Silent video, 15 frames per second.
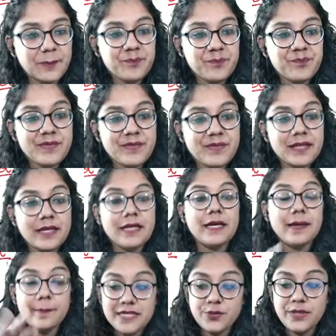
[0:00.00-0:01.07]
But today I
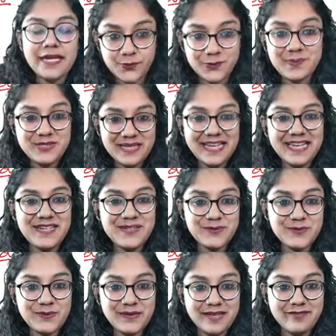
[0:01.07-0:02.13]

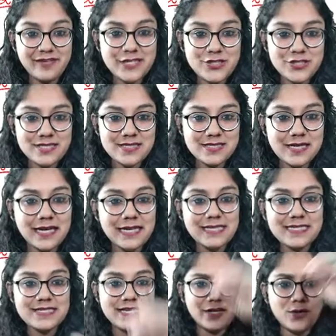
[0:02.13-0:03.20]
know, if I just
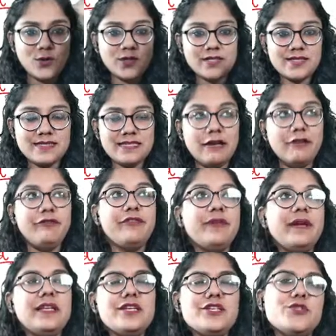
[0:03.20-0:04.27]
understand all this stuff,
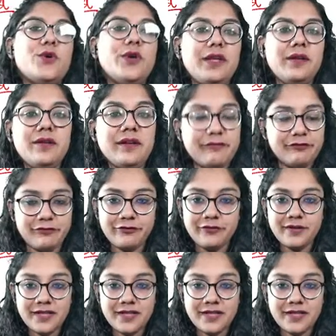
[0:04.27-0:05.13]
it is not enough.